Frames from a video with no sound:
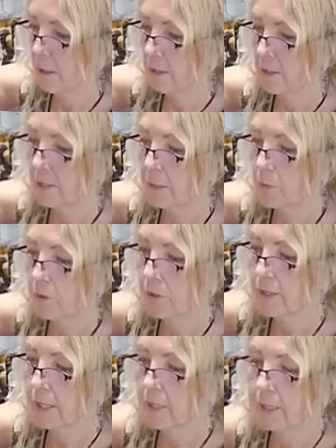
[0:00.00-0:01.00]
See, it pours
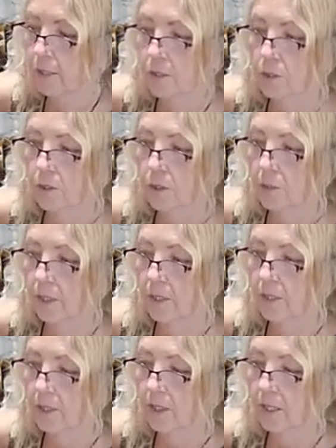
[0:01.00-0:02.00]
out like syrup. Can
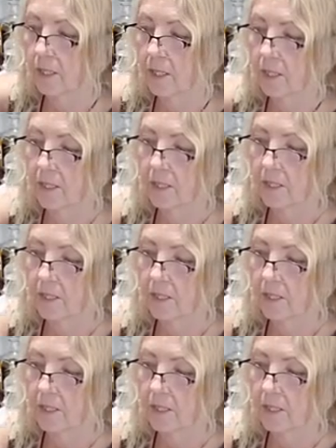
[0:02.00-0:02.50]
you see that?